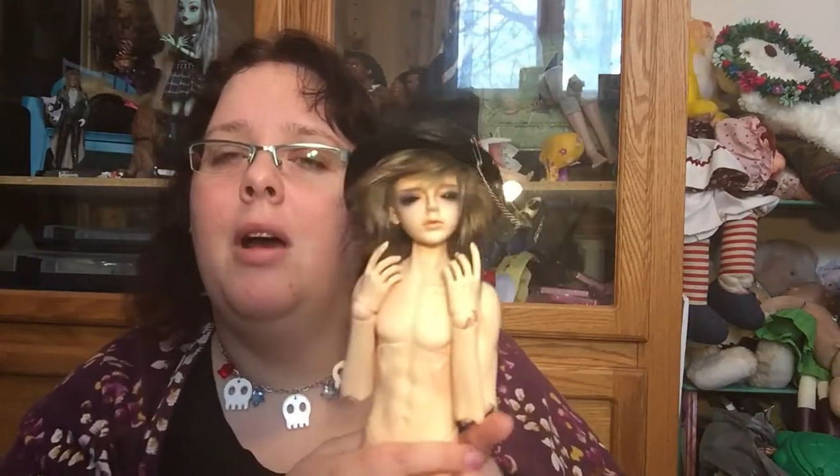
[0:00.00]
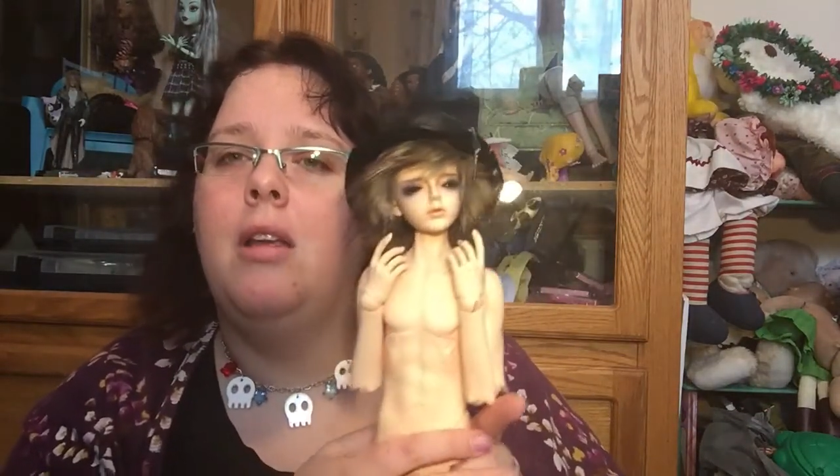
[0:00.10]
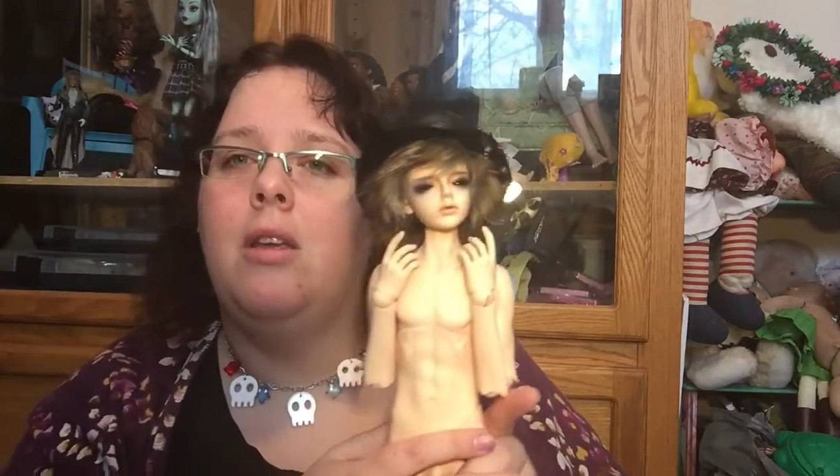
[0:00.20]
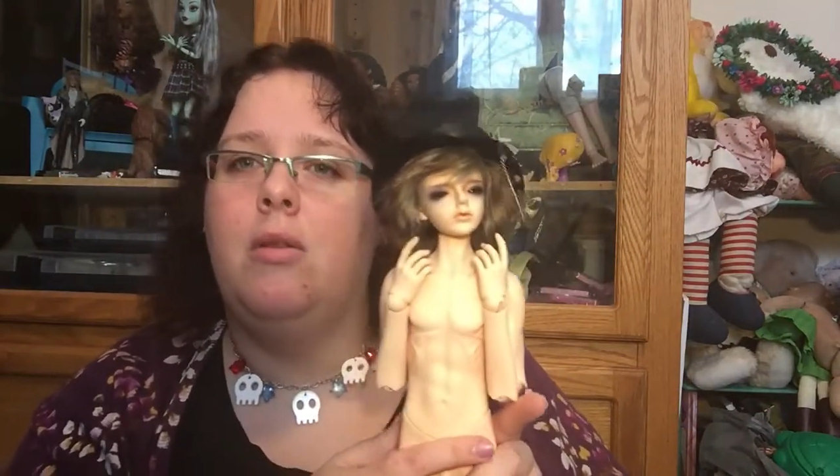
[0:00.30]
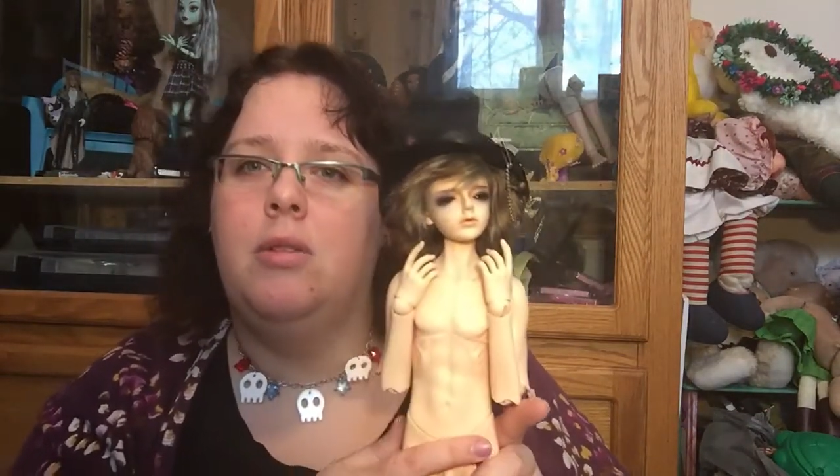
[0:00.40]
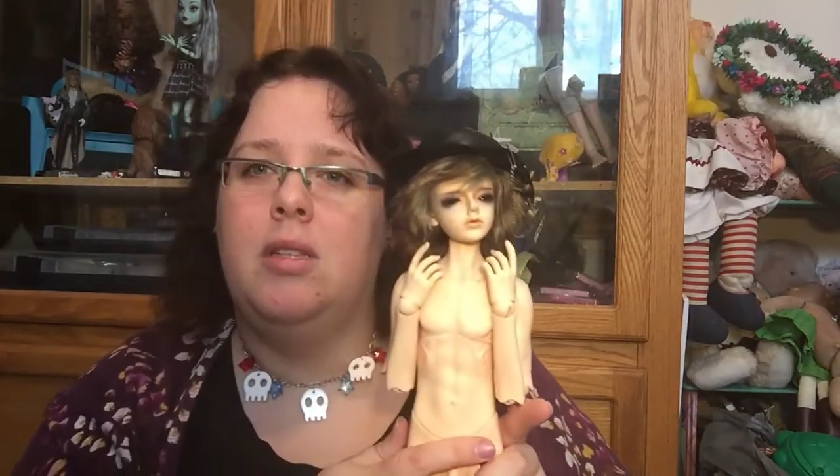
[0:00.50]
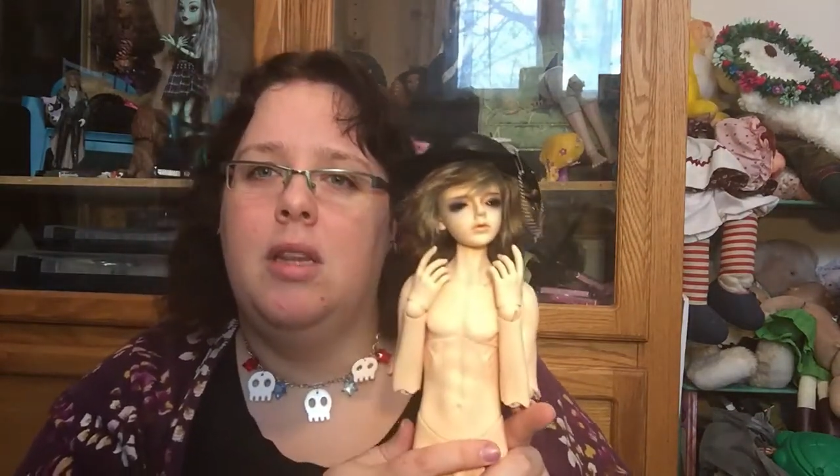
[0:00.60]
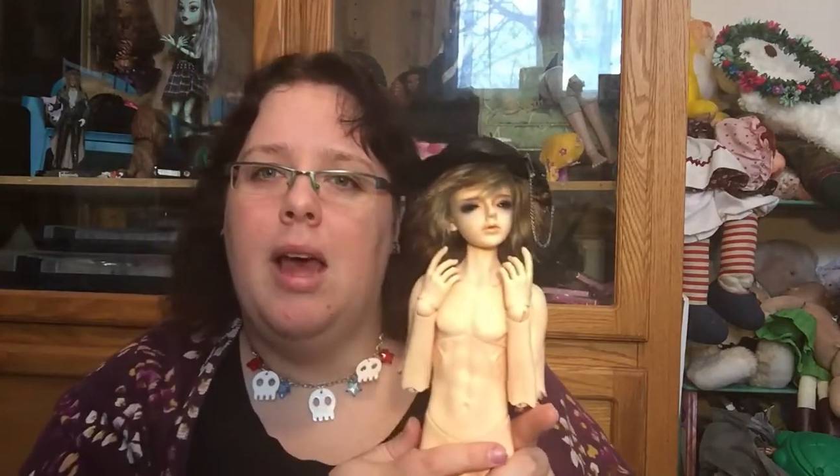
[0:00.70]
not used to